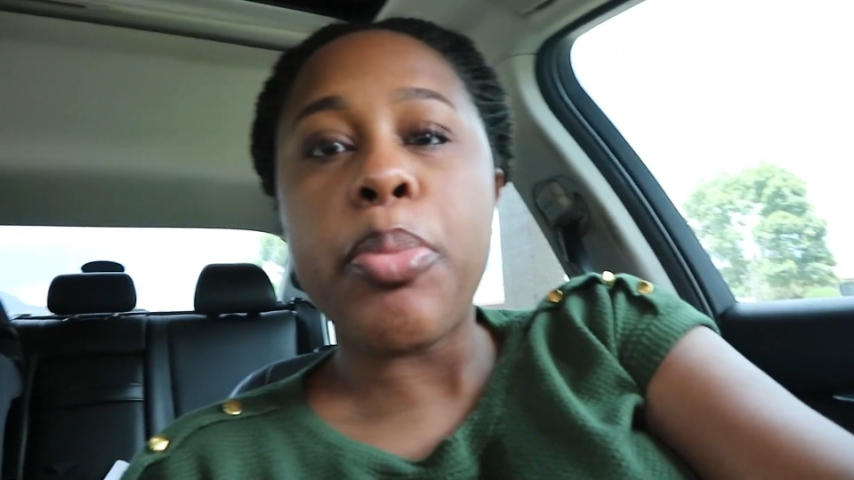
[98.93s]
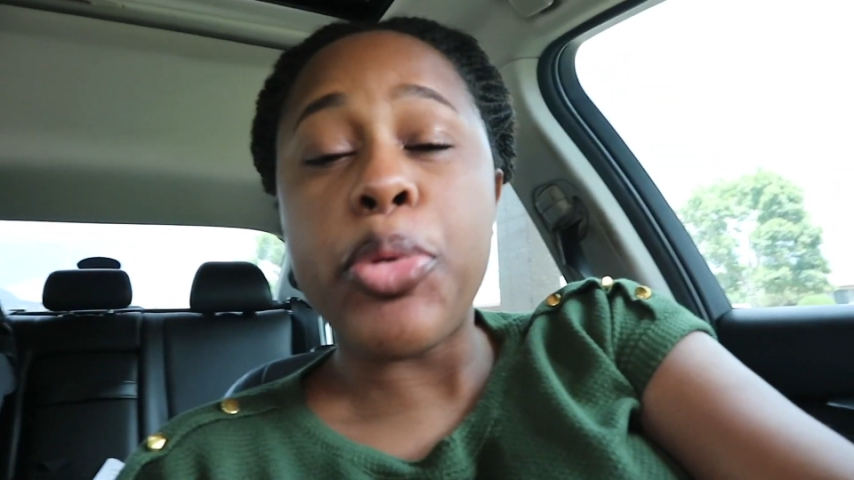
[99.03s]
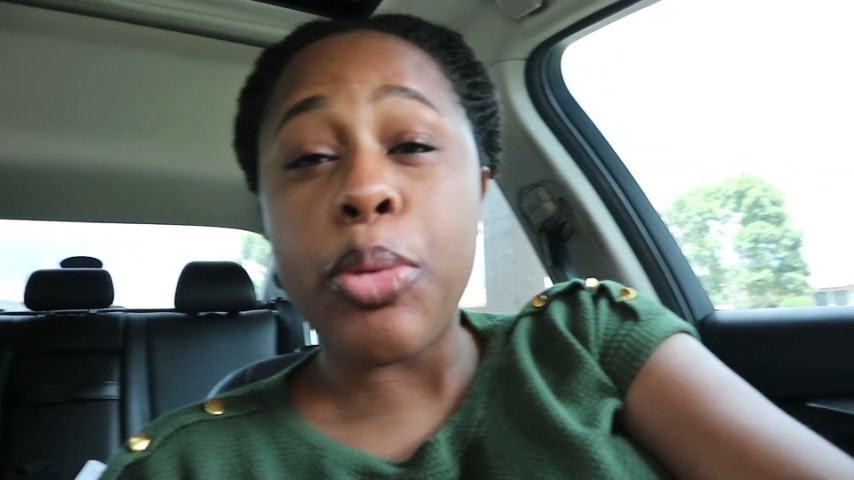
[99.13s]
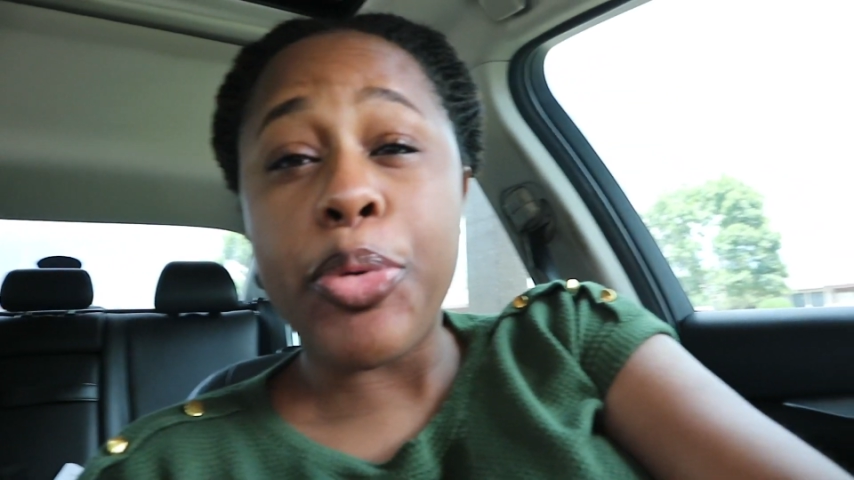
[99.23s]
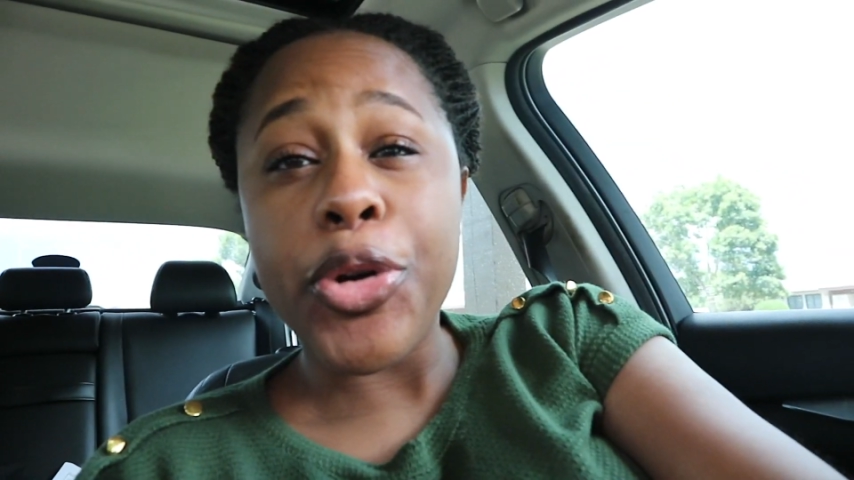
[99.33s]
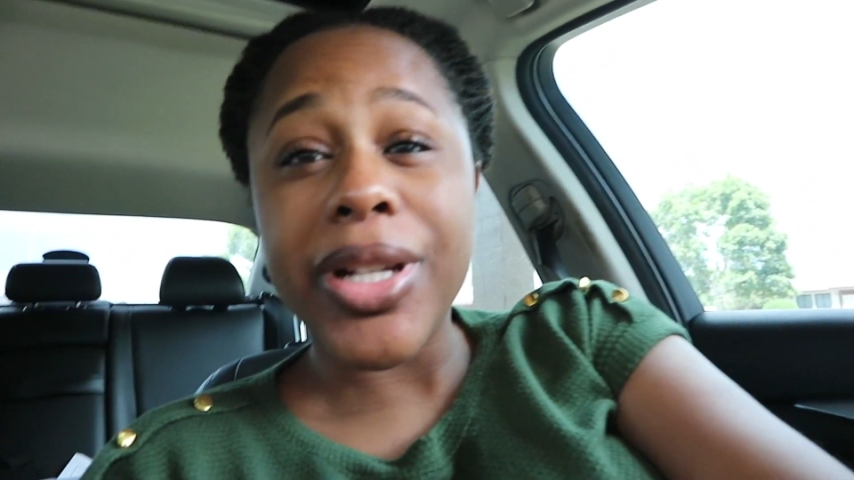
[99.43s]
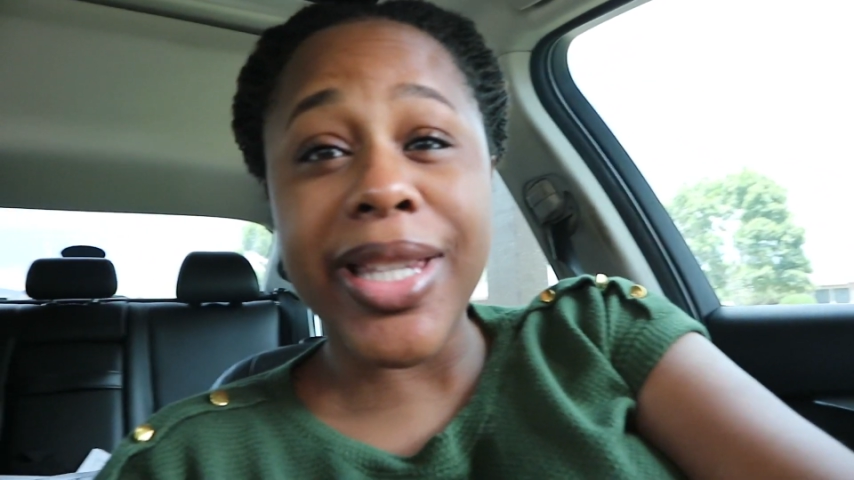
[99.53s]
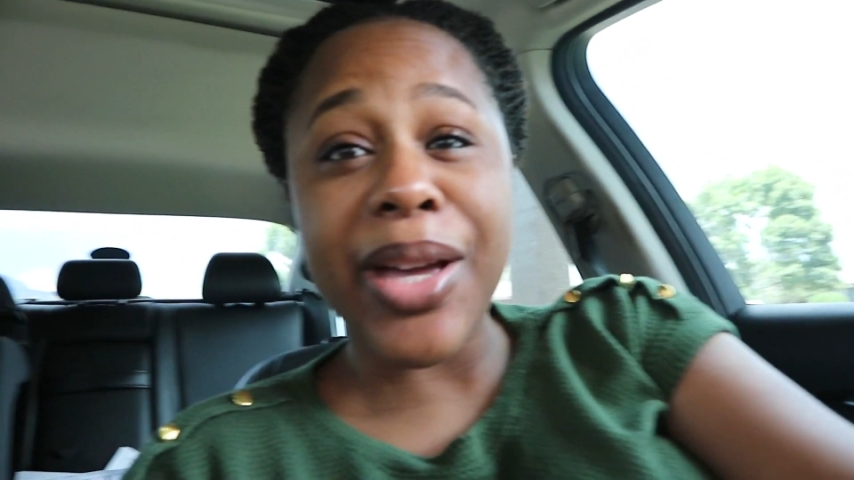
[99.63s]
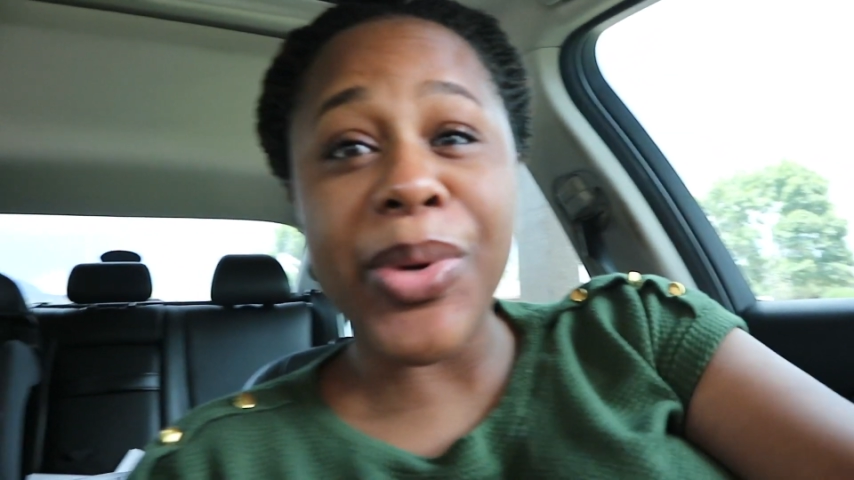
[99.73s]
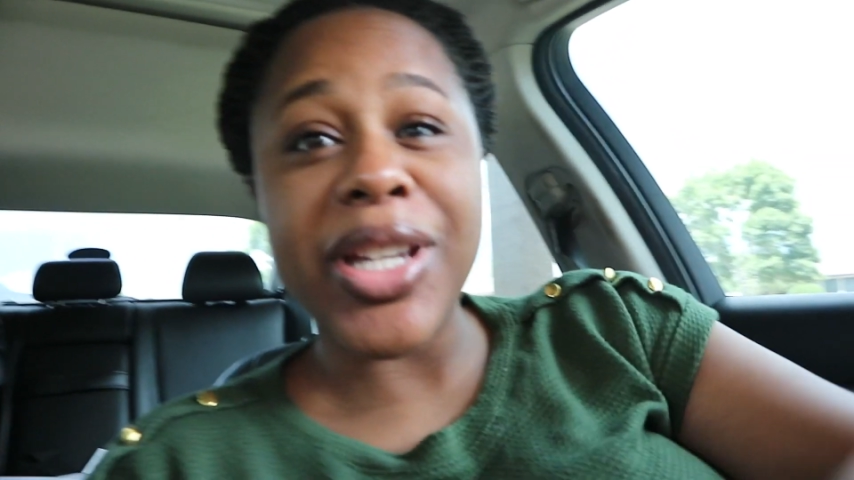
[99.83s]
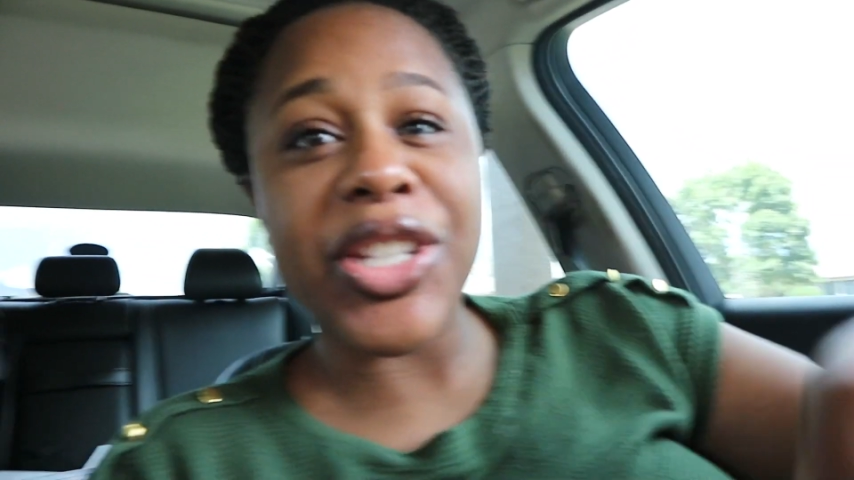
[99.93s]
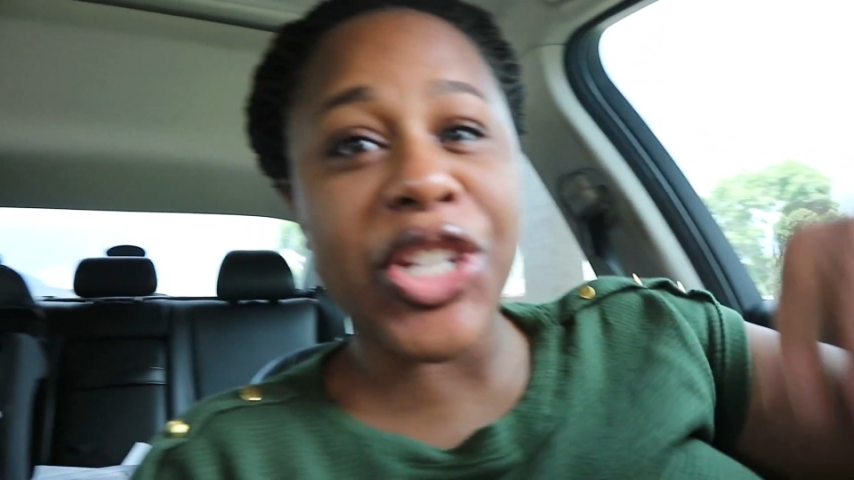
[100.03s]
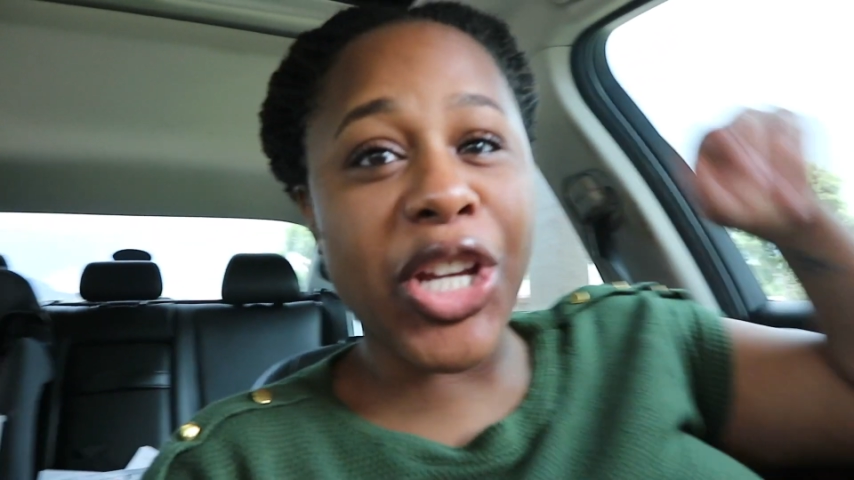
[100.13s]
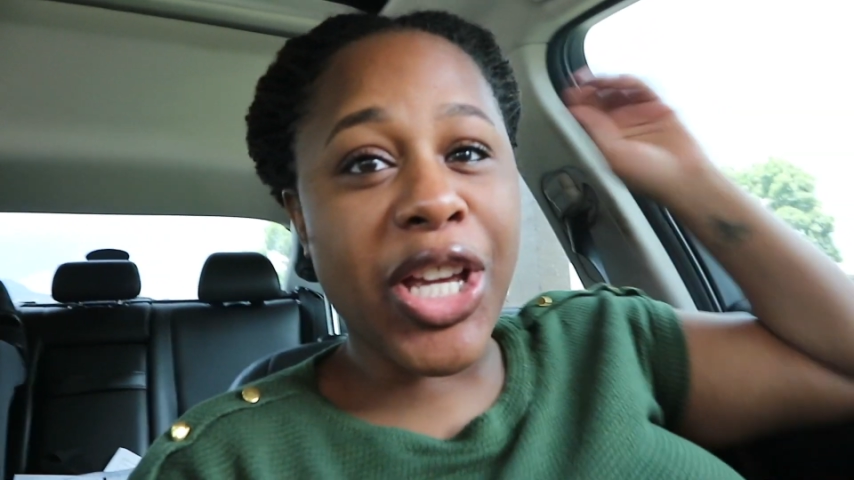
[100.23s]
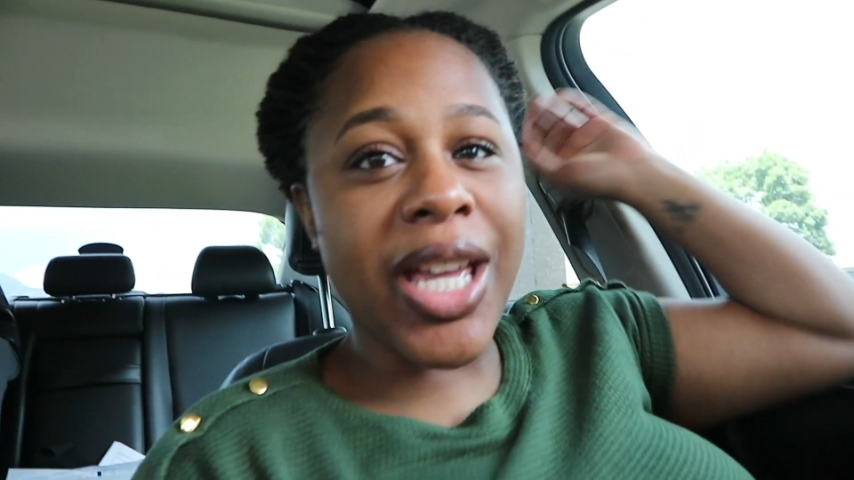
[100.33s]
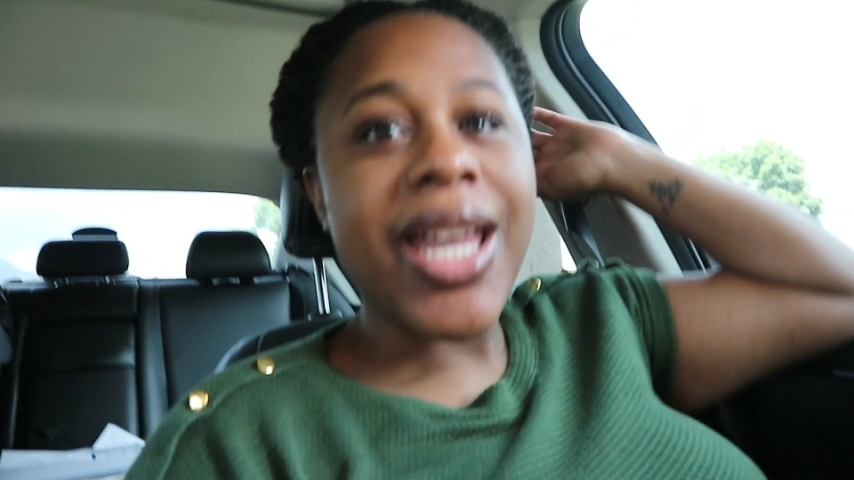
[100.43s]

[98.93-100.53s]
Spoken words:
a pulled pork sandwich.